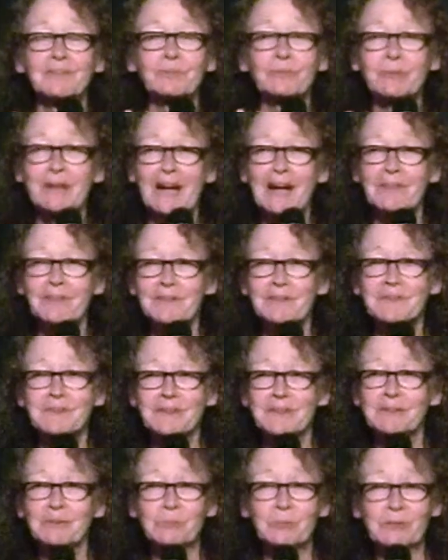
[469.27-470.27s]
rather
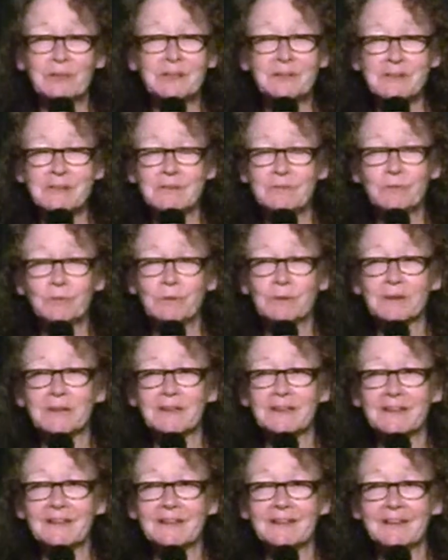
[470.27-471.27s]
than the works of
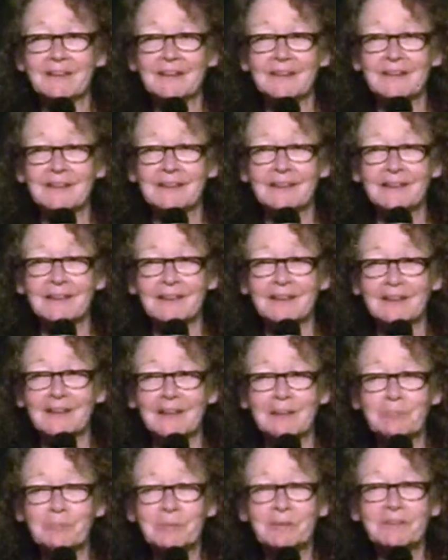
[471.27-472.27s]
war.
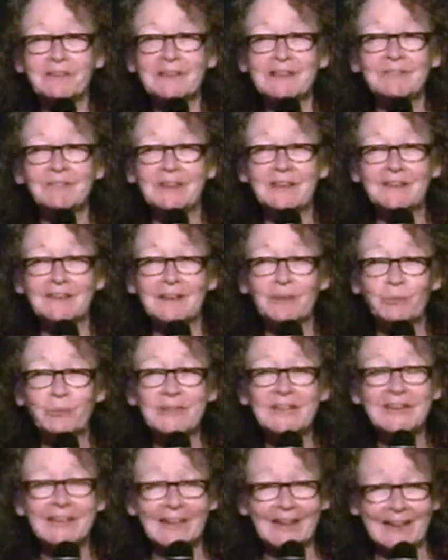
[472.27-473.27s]
And believing that
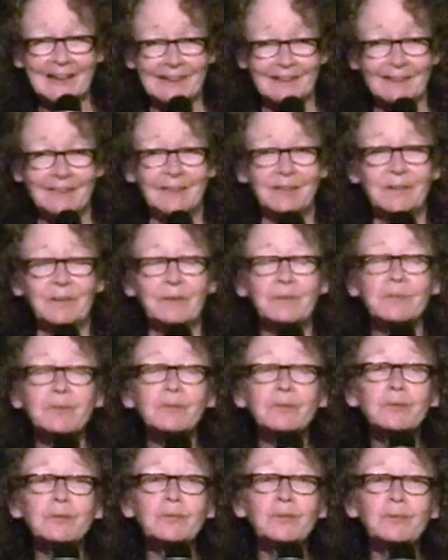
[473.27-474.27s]
we can
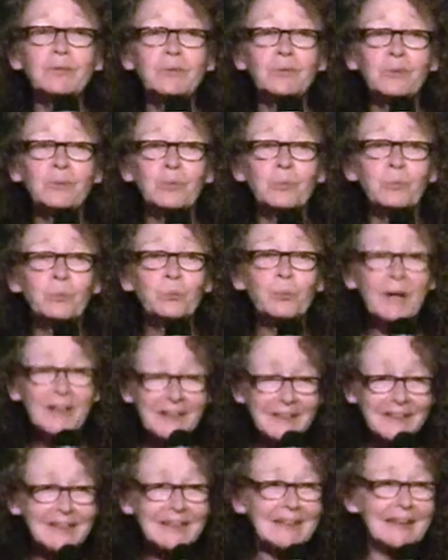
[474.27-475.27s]

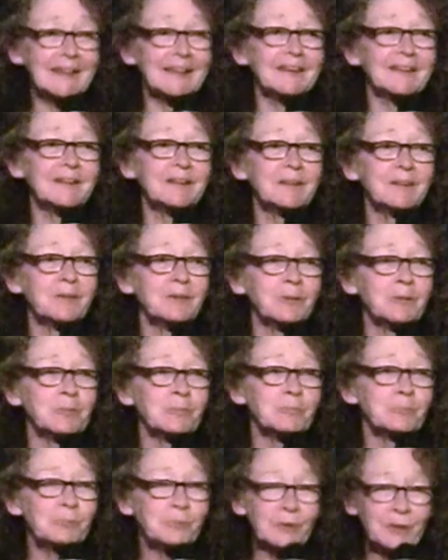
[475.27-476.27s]
one day
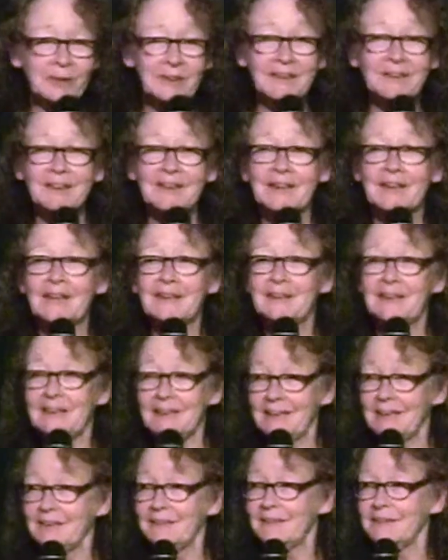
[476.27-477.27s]
put an
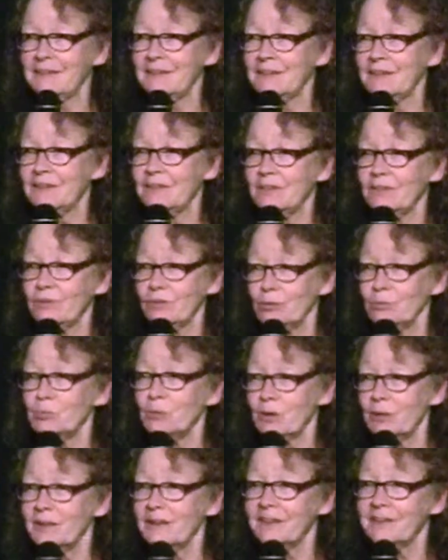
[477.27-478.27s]
end to
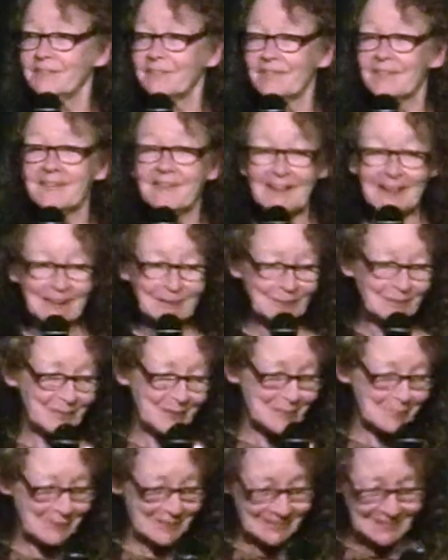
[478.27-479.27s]
war. Thank you
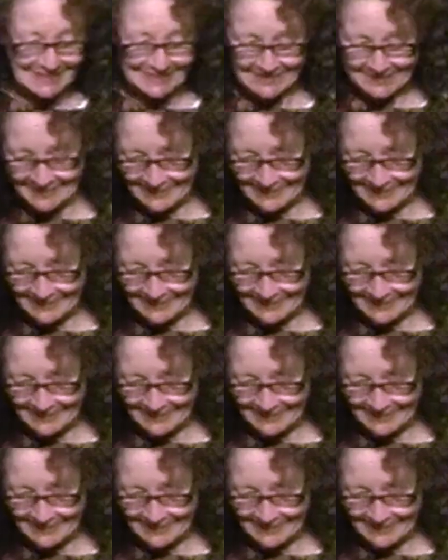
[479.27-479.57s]
very much.